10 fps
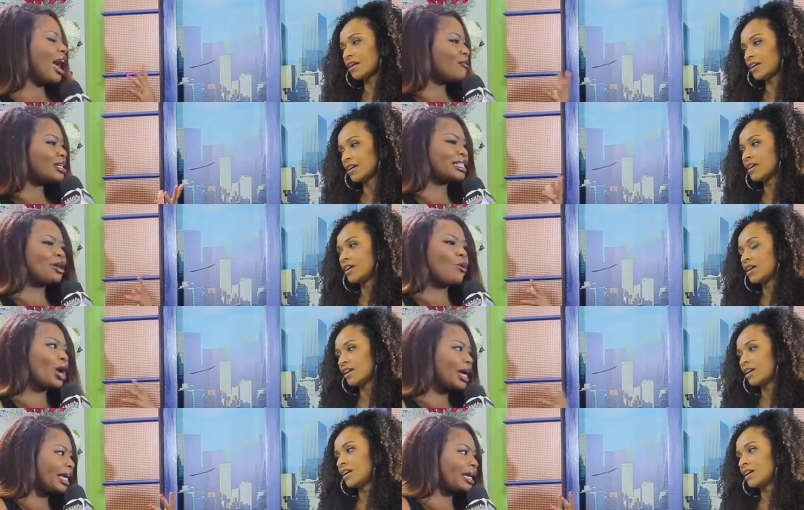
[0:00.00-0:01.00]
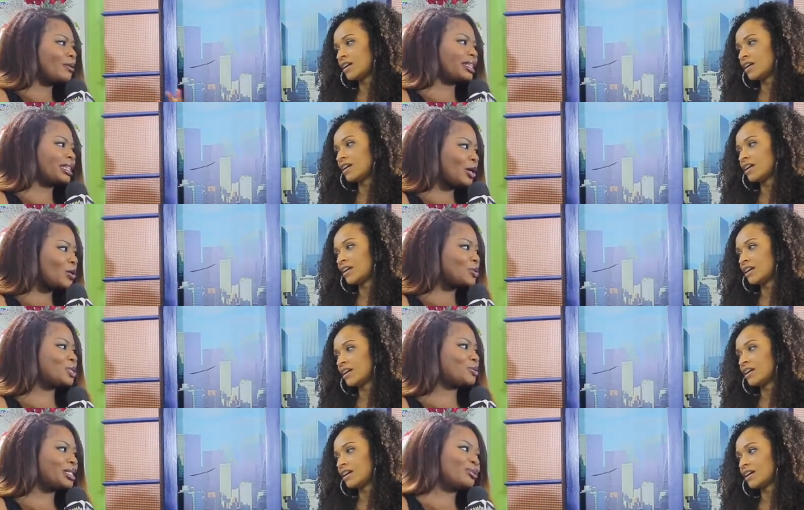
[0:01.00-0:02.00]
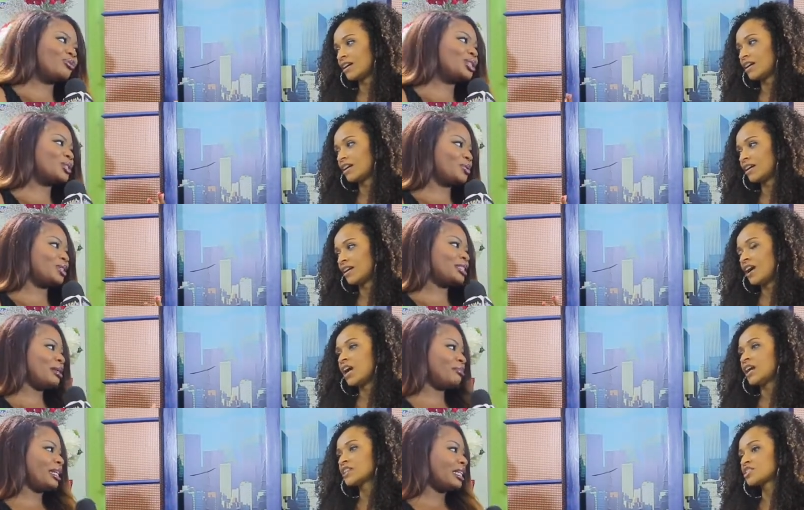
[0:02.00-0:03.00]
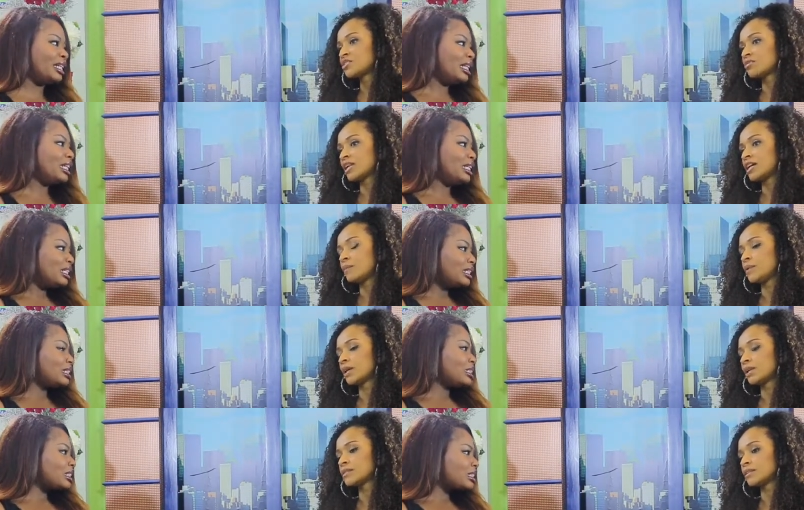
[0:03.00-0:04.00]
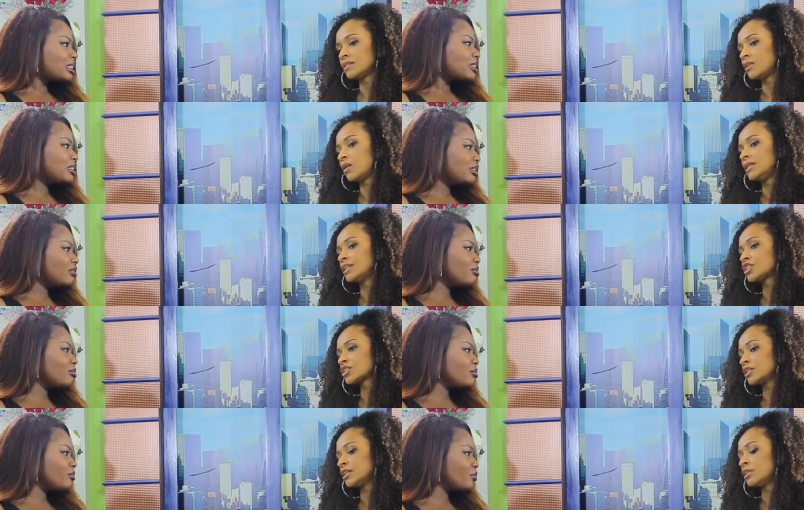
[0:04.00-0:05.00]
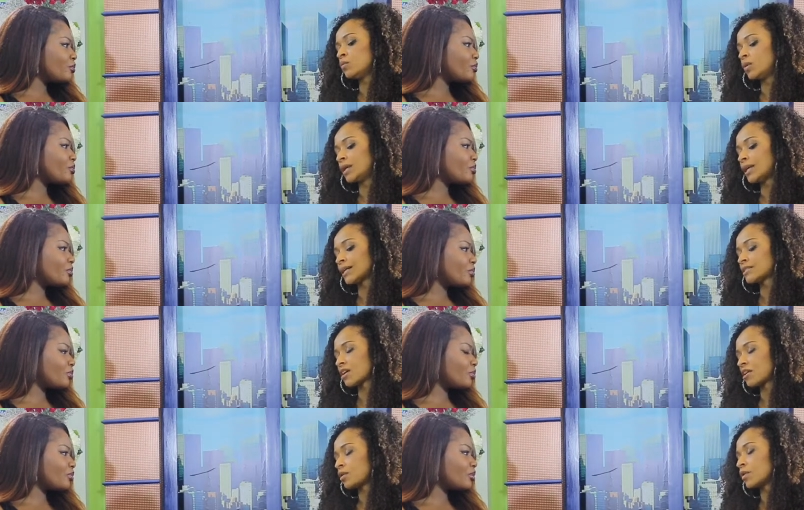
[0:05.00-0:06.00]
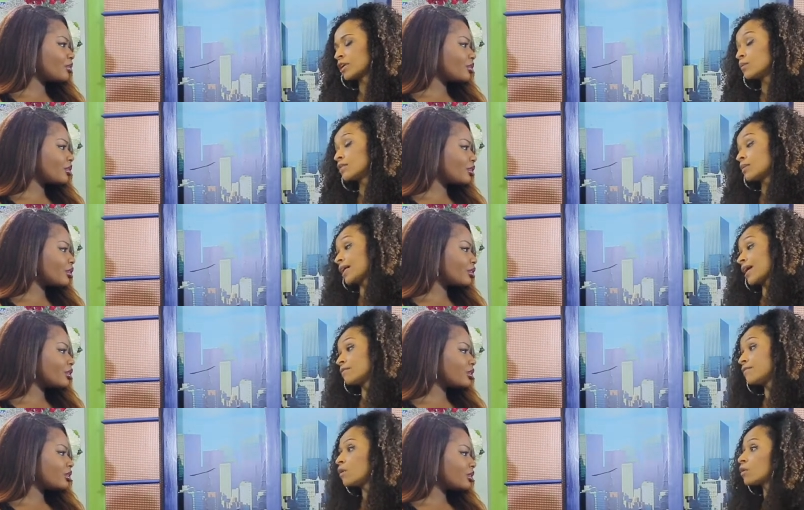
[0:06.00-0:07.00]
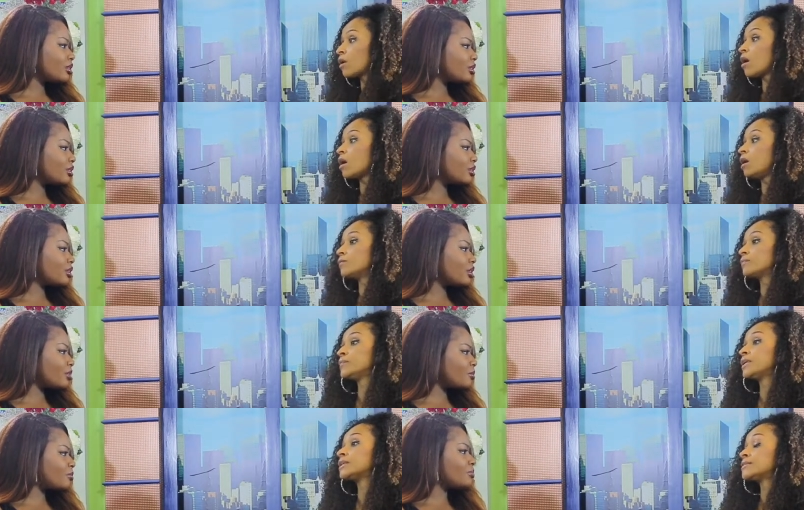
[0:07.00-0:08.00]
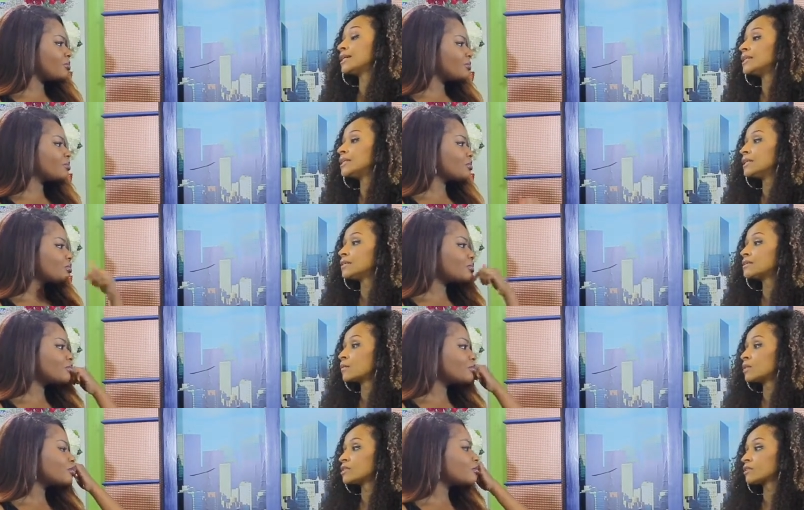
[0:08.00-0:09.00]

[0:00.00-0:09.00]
Speaker 1: How is it working with those two individuals? I mean, it's
Speaker 2: great because you know initially when I started working with them, I got a phone call because they needed someone